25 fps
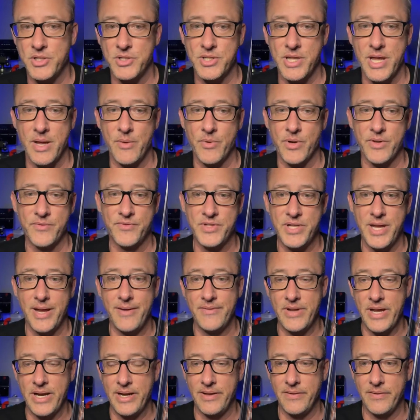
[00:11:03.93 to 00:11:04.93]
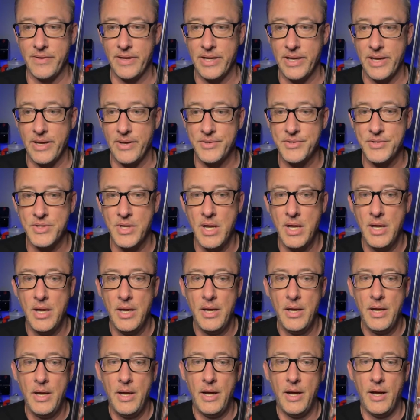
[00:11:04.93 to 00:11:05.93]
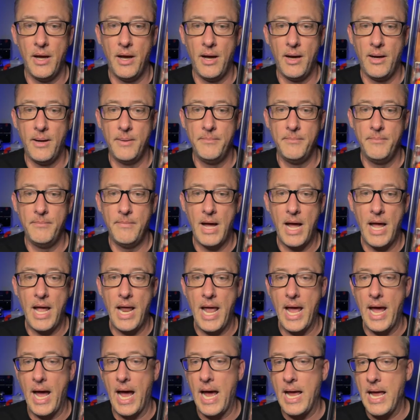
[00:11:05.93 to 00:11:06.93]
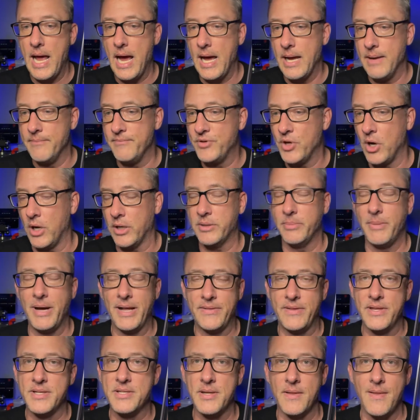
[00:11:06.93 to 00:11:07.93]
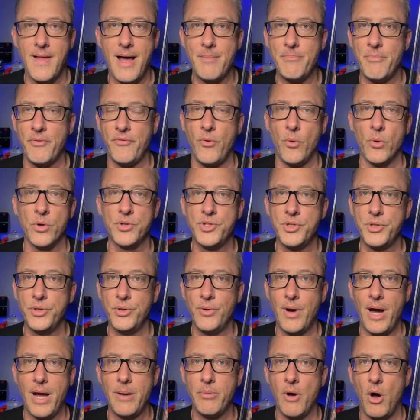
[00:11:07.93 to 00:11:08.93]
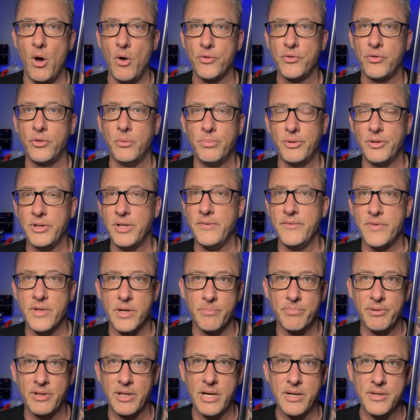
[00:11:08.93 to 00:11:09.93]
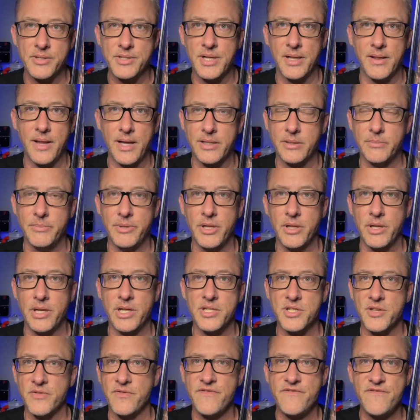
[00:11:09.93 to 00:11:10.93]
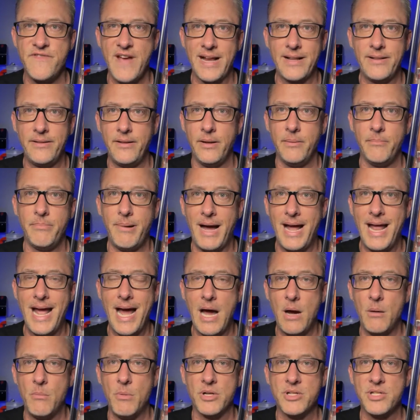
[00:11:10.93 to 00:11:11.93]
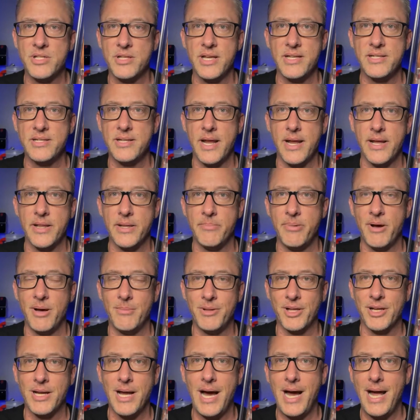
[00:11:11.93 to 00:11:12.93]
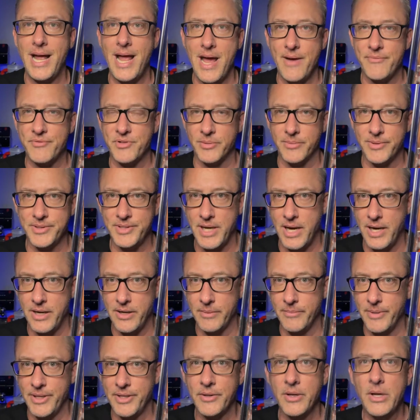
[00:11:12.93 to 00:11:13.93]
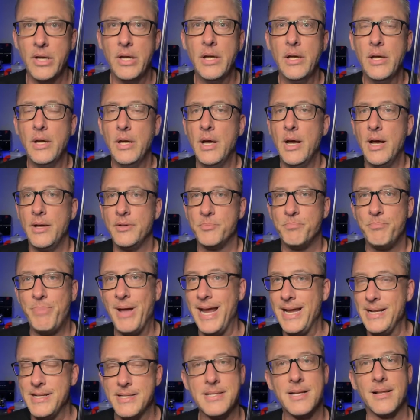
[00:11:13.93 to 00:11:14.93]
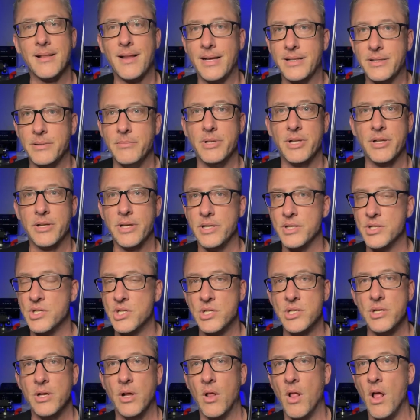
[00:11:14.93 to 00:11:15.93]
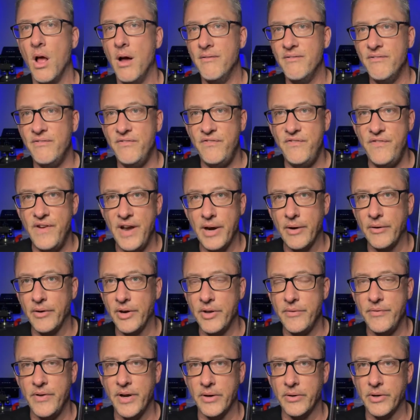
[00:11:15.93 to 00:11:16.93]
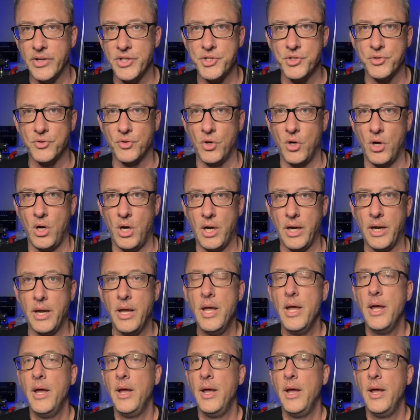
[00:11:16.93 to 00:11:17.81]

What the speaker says: as they would have saved anything else. I've talked about this a lot before too. I also believe that a player's collectability is affected by how much they stay in the public eye after retirement. So Peyton's collectability is still very, very strong.